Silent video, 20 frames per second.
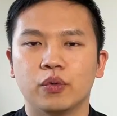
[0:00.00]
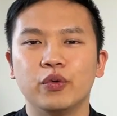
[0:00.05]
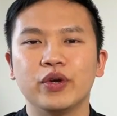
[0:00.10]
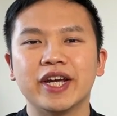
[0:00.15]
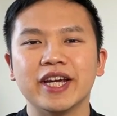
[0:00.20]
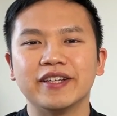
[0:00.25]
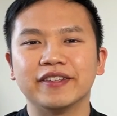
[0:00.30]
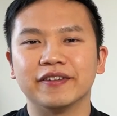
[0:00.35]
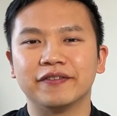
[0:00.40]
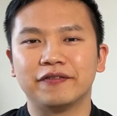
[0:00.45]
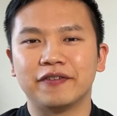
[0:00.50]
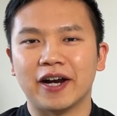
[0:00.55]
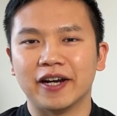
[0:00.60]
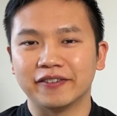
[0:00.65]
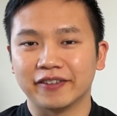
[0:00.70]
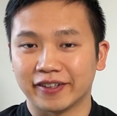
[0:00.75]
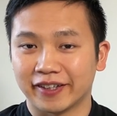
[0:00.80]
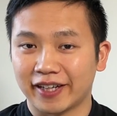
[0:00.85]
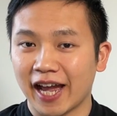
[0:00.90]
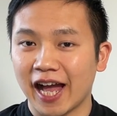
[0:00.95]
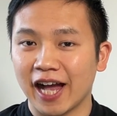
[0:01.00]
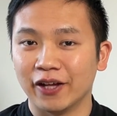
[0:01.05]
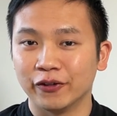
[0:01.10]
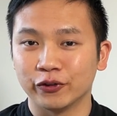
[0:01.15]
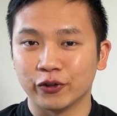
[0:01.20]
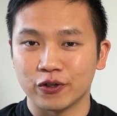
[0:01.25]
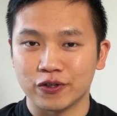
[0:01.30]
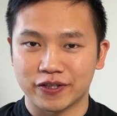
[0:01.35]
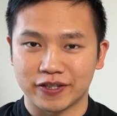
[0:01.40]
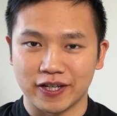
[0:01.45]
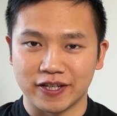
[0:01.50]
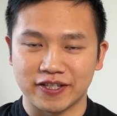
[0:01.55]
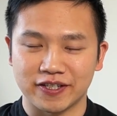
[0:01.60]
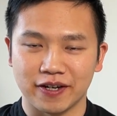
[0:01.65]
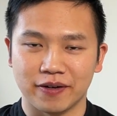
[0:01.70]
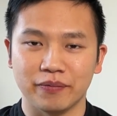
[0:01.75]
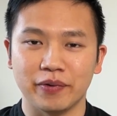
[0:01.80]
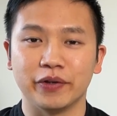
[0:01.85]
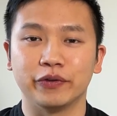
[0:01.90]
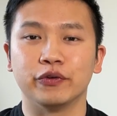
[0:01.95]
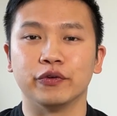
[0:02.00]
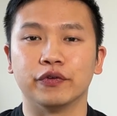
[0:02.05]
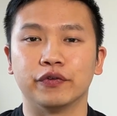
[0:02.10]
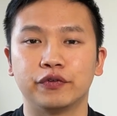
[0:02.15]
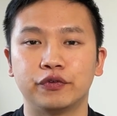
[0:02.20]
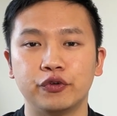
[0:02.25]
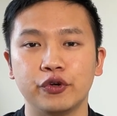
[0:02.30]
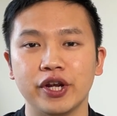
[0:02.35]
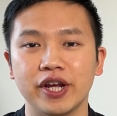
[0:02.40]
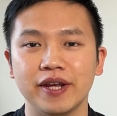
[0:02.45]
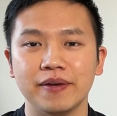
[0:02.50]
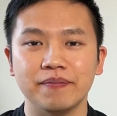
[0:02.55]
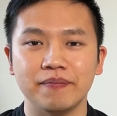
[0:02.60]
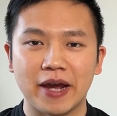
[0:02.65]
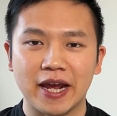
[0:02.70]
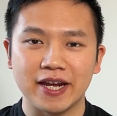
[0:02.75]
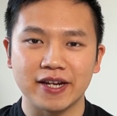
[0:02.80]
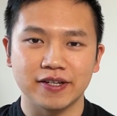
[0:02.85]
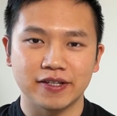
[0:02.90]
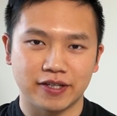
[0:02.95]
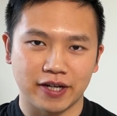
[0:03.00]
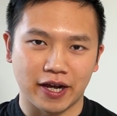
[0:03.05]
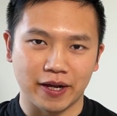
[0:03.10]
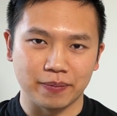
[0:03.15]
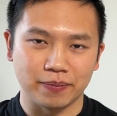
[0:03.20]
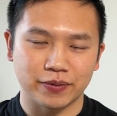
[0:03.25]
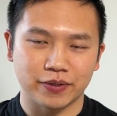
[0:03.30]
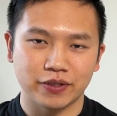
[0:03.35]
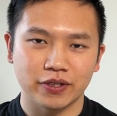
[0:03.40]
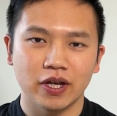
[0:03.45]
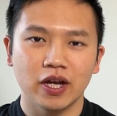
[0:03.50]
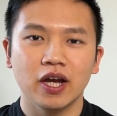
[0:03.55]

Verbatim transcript: We can divide the calendar system into three main types.